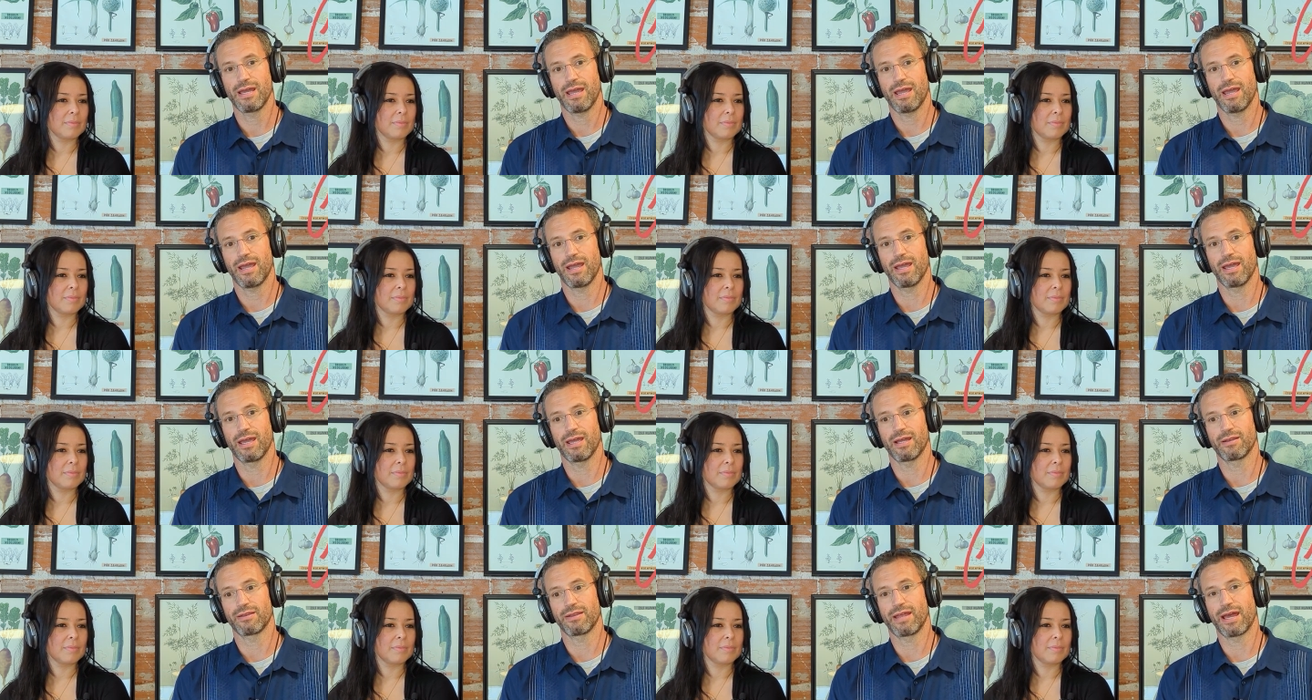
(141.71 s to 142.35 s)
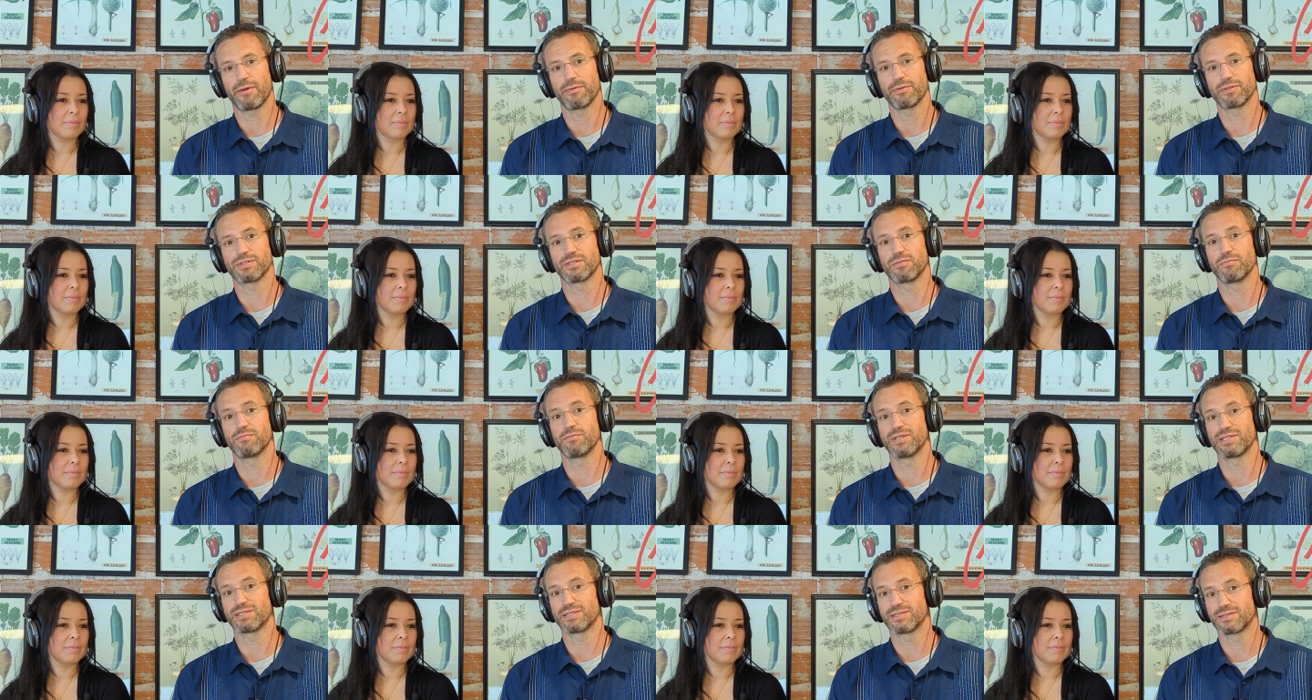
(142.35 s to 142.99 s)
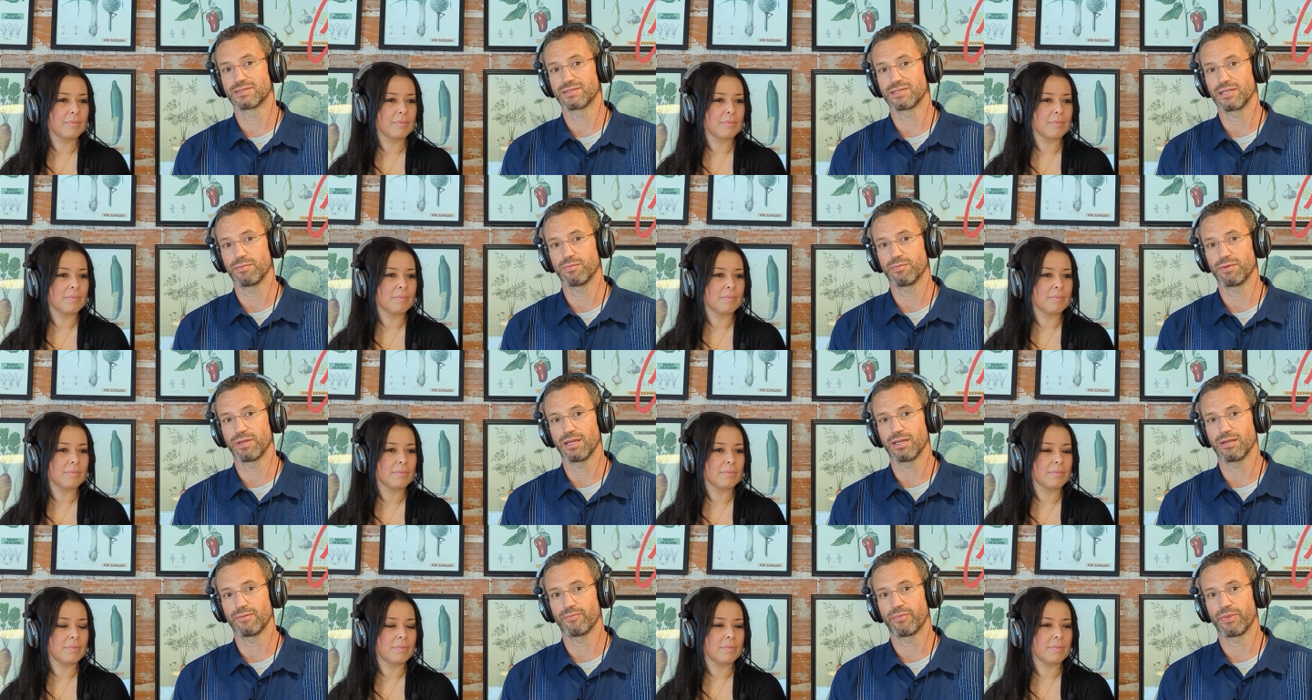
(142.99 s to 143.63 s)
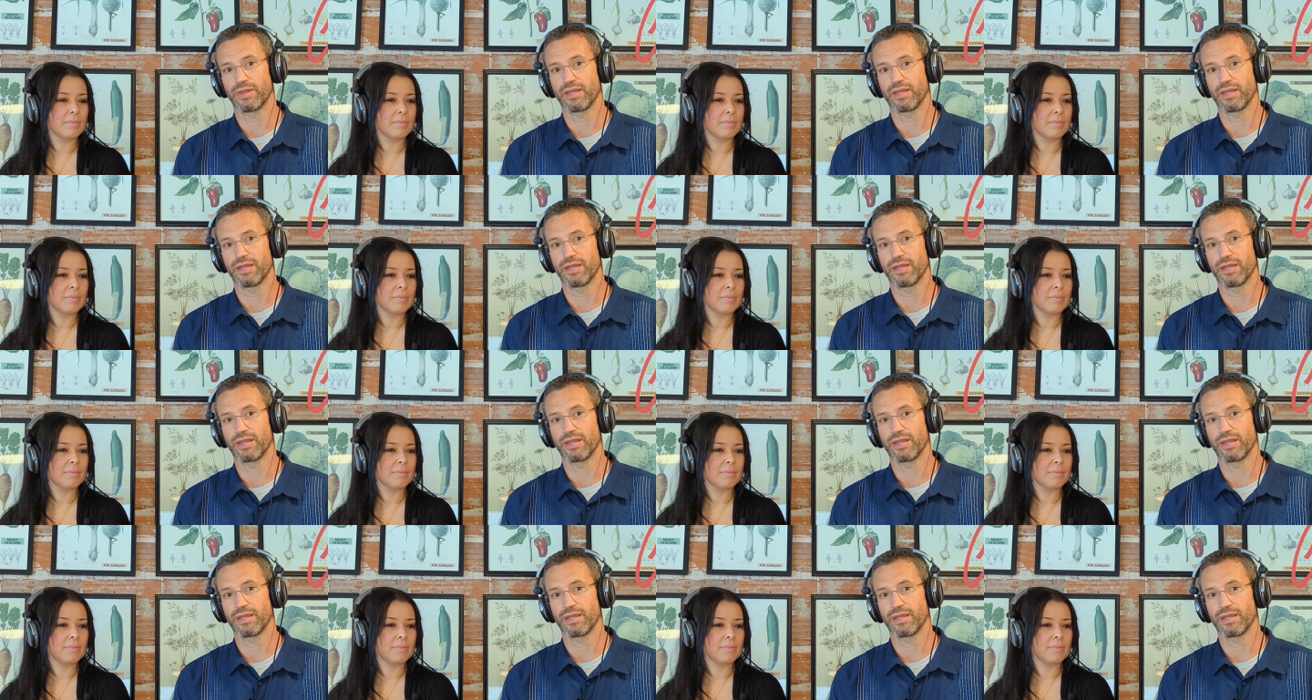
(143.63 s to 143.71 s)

Speaker 1: and that was in Mississippi,